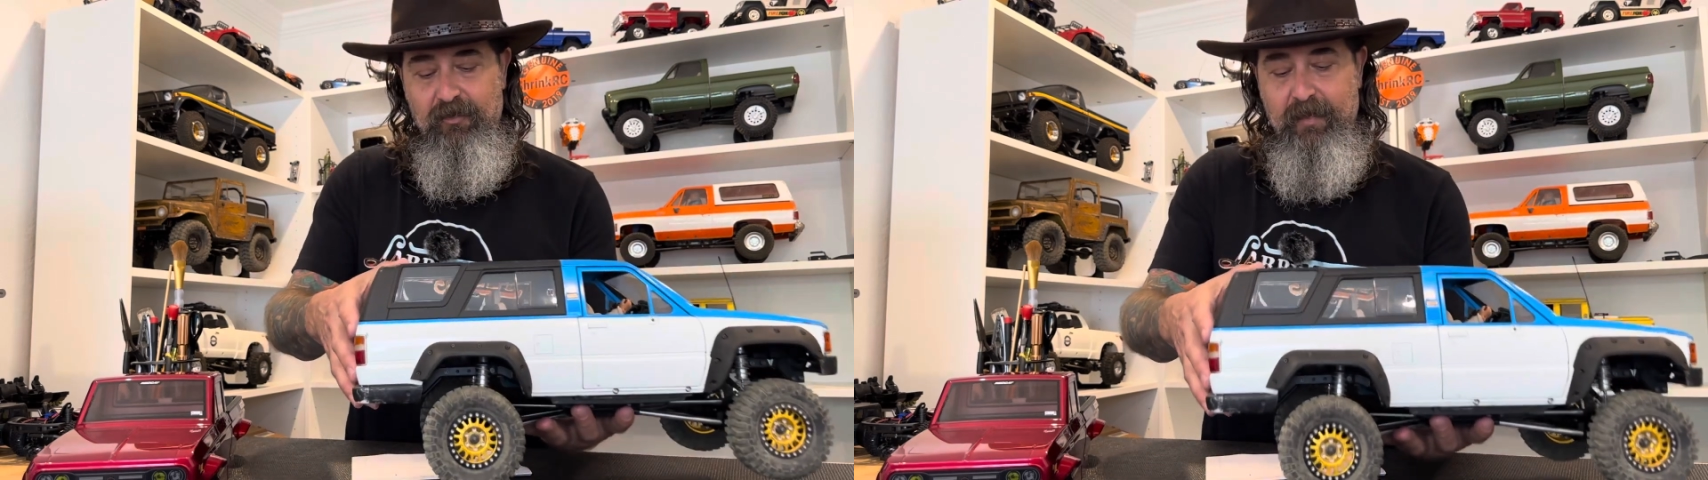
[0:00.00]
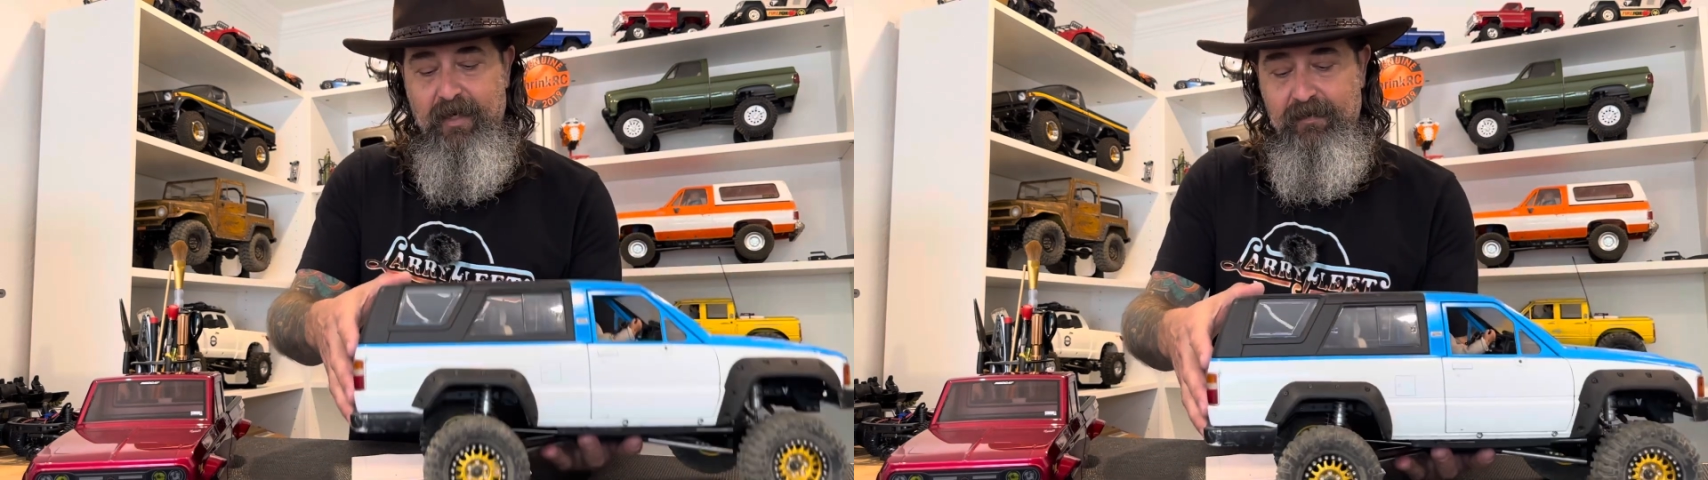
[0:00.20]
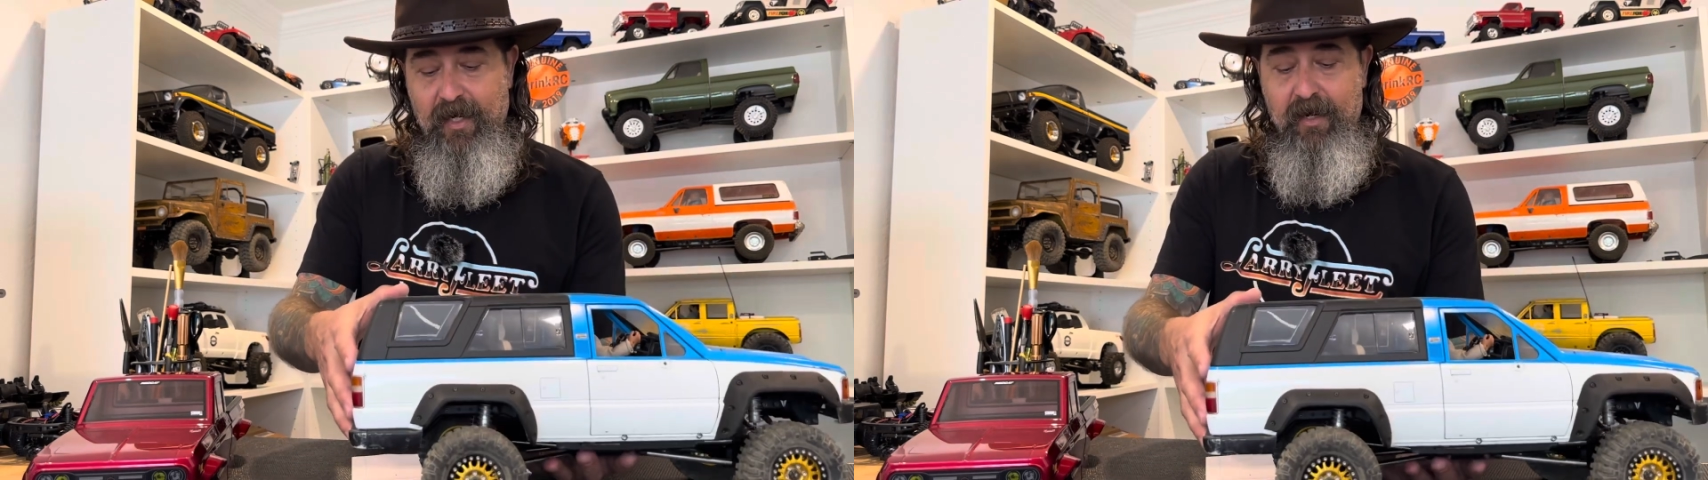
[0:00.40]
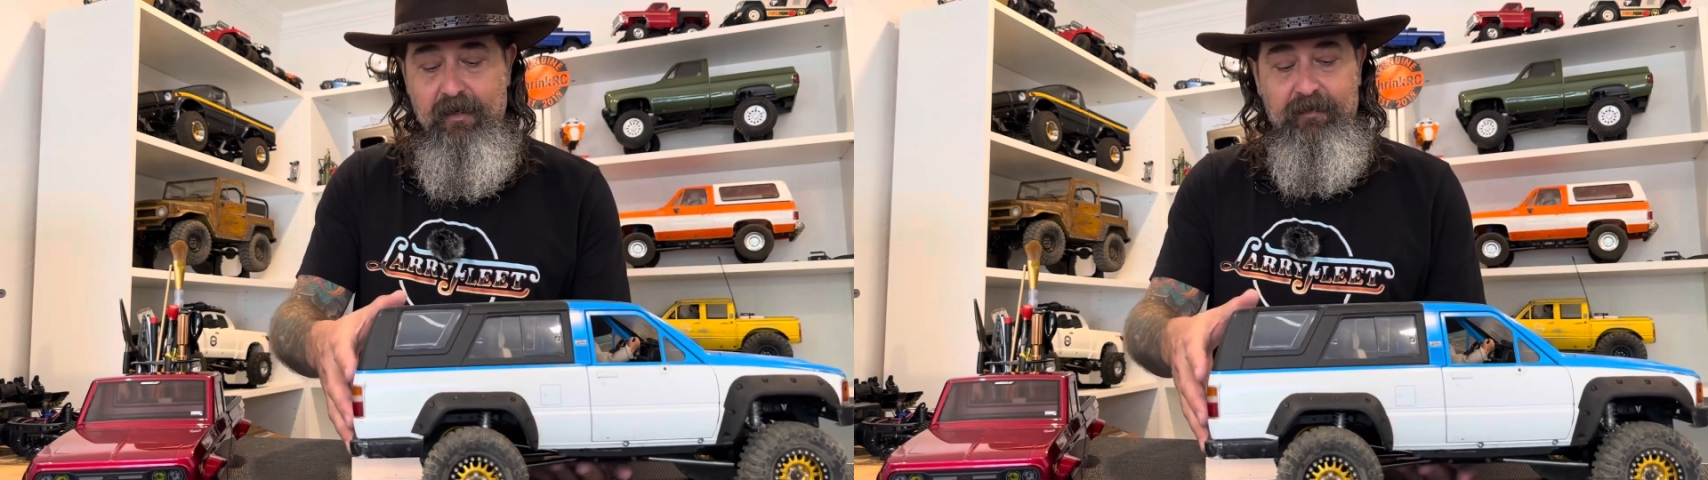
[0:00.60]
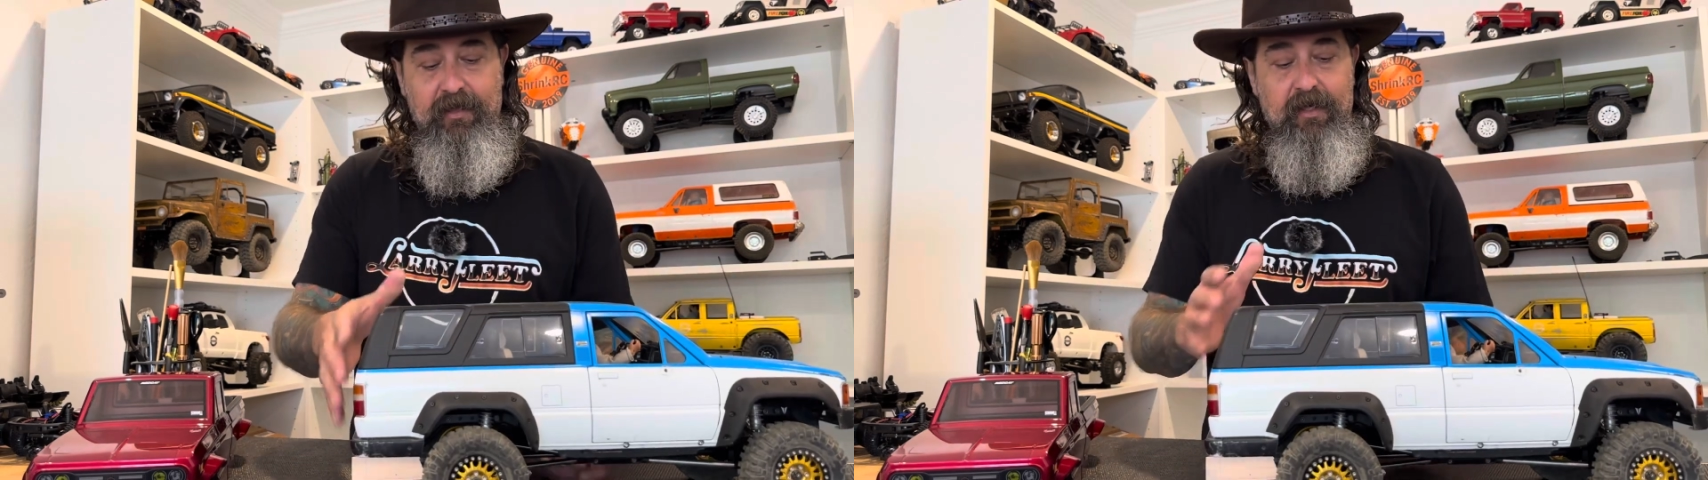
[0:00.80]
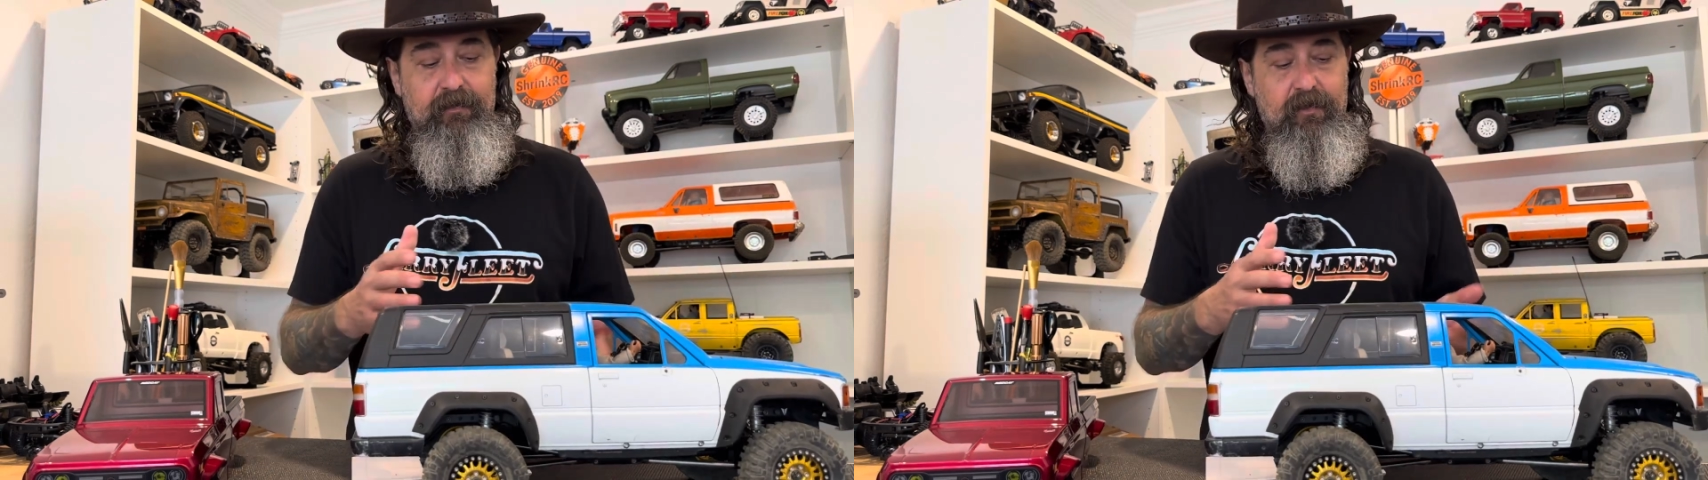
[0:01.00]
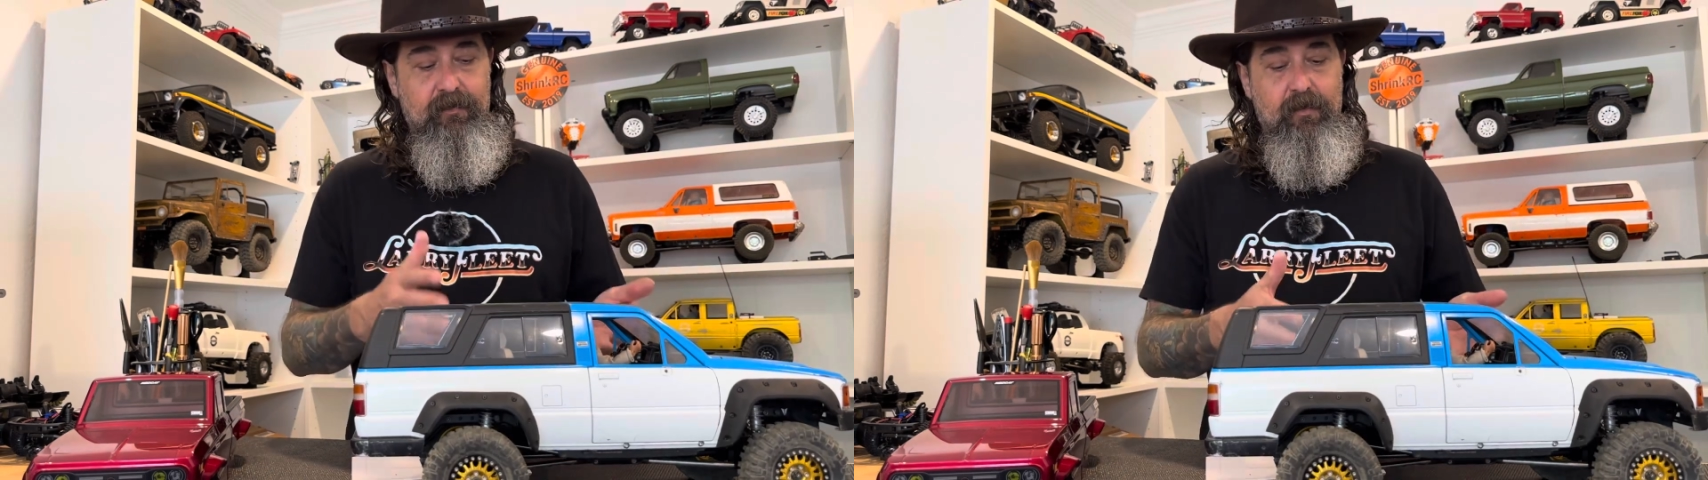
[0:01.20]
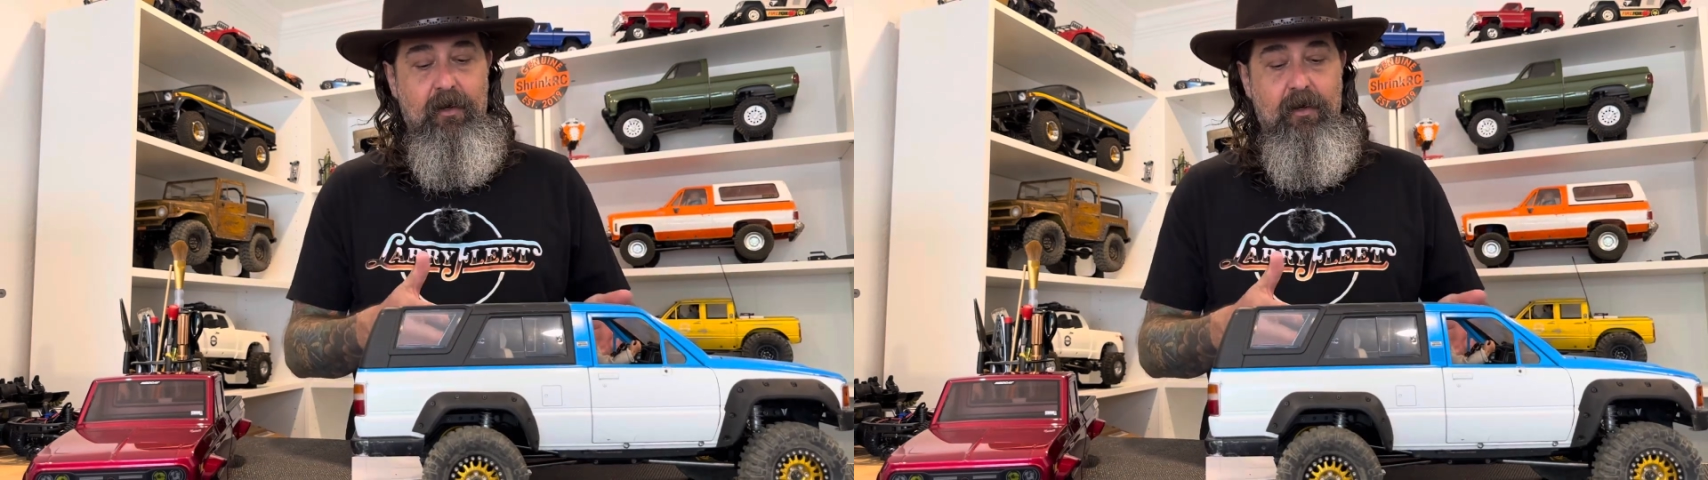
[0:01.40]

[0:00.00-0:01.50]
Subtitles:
about tire size on